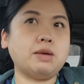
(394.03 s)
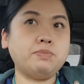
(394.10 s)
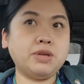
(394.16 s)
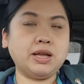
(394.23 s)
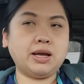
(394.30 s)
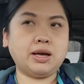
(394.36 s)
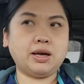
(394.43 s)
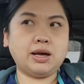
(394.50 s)
I've
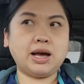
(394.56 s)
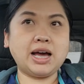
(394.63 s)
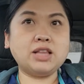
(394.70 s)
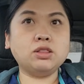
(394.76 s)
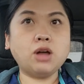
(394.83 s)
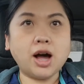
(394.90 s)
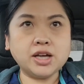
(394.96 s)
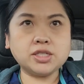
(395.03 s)
been, I
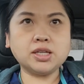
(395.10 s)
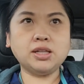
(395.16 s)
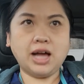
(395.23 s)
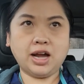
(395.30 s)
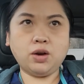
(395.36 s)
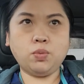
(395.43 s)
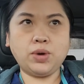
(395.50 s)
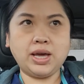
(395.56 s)
lost a
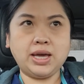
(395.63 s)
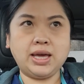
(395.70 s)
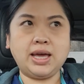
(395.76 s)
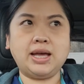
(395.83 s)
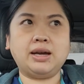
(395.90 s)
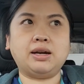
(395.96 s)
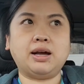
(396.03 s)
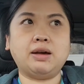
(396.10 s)
lot of weight
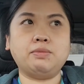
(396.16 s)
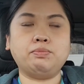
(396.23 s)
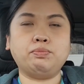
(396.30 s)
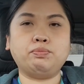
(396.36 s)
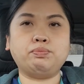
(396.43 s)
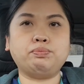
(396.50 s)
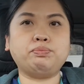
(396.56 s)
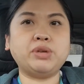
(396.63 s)
and
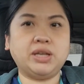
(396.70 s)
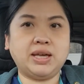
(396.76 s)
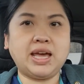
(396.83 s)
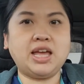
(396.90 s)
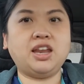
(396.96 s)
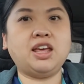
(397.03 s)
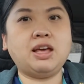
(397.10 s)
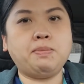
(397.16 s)
I'm been
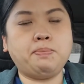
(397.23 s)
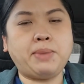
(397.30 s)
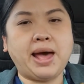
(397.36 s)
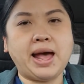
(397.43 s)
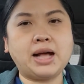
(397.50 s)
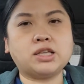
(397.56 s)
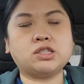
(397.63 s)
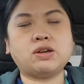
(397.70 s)
gaining it
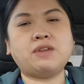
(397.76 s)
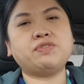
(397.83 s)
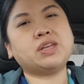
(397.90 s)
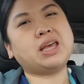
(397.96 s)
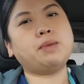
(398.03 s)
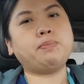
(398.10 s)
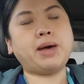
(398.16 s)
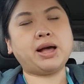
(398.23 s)
back. So I have to
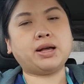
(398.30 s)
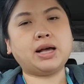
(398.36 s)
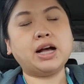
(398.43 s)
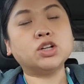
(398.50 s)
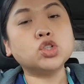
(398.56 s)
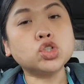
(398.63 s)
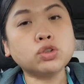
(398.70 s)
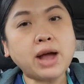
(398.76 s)
get back
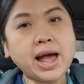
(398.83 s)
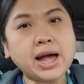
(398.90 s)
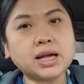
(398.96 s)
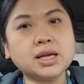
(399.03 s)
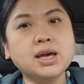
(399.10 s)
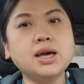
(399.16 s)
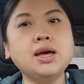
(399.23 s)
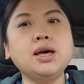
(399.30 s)
on
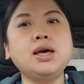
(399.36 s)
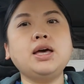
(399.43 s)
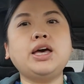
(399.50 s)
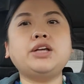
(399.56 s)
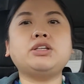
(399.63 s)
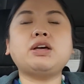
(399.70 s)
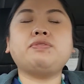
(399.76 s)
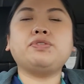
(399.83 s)
track
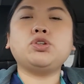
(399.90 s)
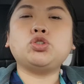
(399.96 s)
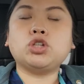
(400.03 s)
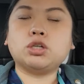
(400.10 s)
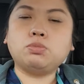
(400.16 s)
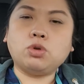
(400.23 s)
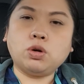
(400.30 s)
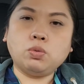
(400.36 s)
and definitely
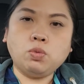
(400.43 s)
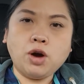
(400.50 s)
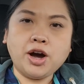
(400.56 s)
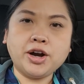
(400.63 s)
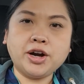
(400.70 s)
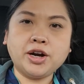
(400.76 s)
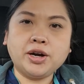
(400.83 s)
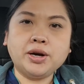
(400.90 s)
drink more
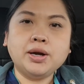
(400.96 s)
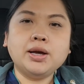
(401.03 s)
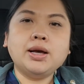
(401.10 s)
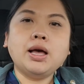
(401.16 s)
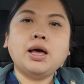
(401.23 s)
water.